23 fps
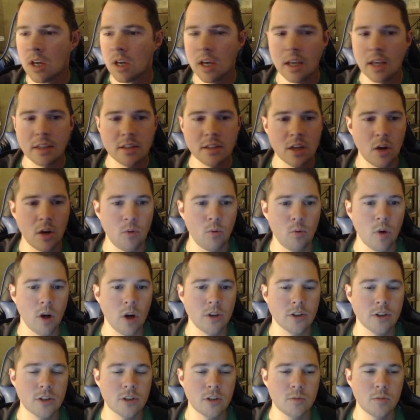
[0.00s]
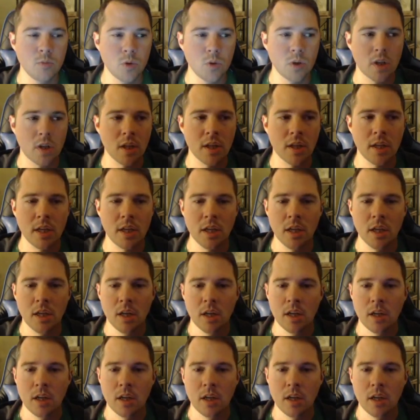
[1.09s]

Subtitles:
it's gonna run smoothly.